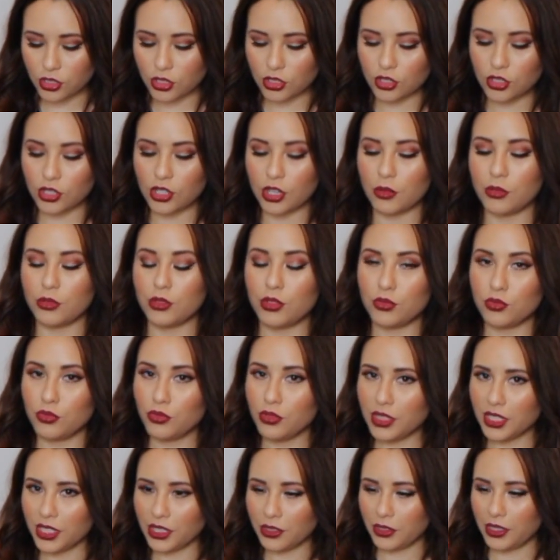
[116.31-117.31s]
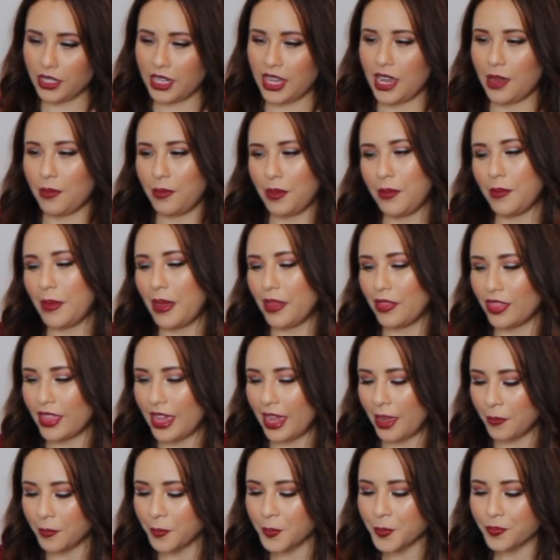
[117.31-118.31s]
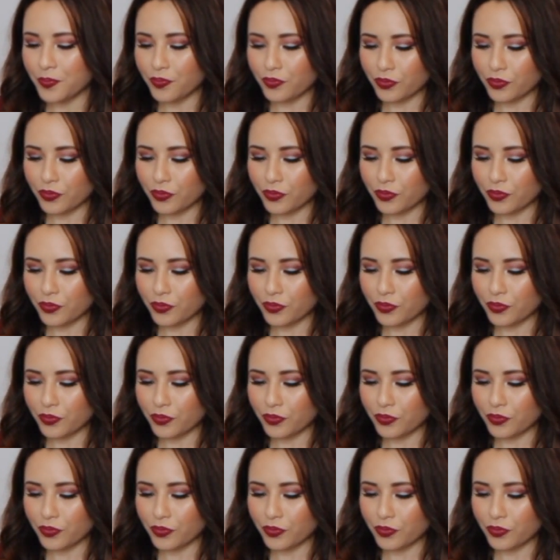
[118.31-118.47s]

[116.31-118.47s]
So I was really, really happy about that.